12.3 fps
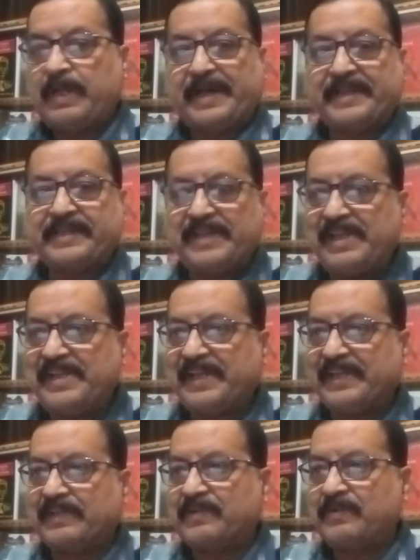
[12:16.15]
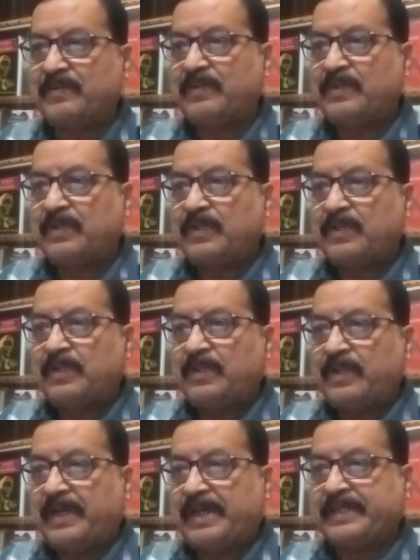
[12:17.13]
A clear
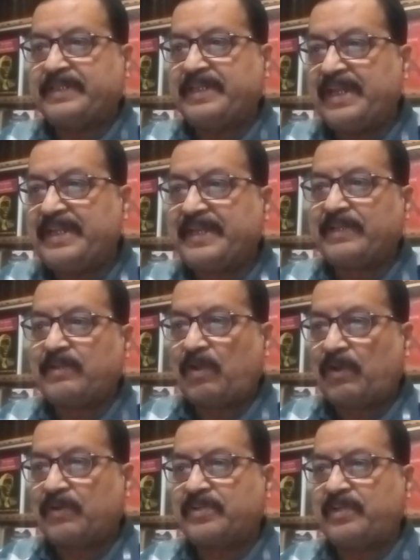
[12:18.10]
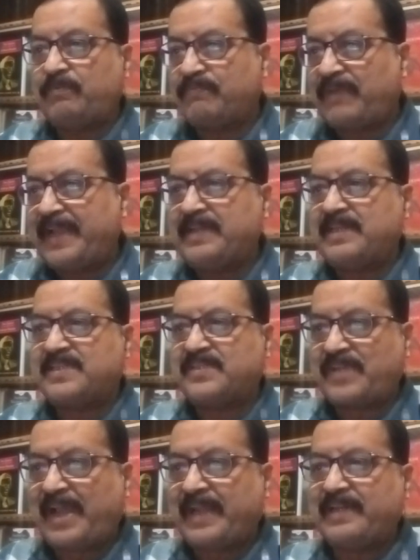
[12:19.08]
a clear or refined
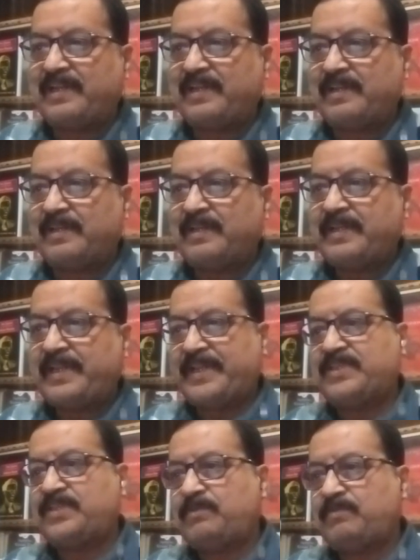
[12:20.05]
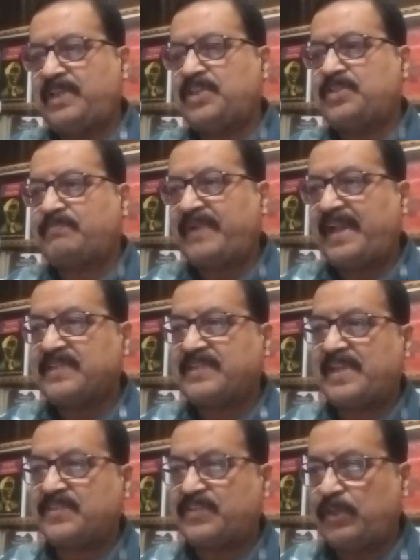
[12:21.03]
style is
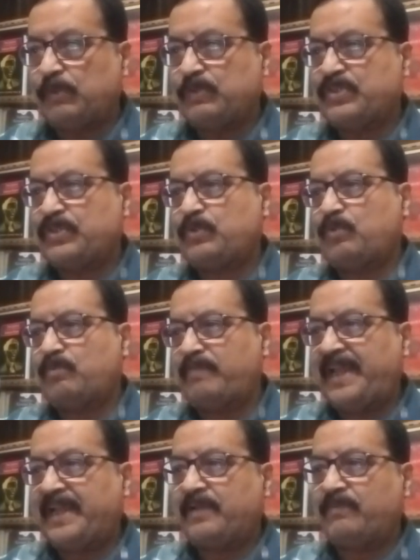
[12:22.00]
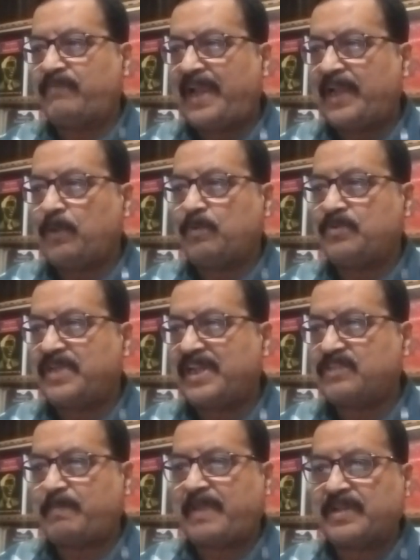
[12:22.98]
phrases used to make value
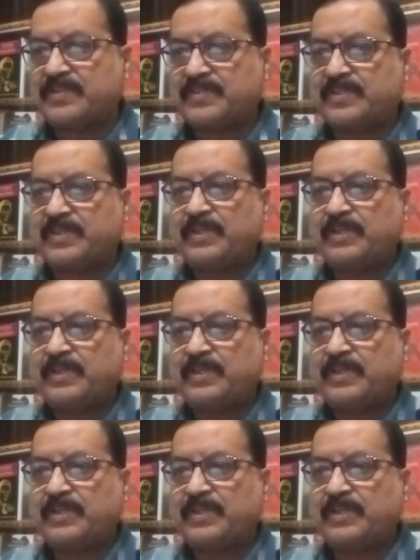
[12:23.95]
judgments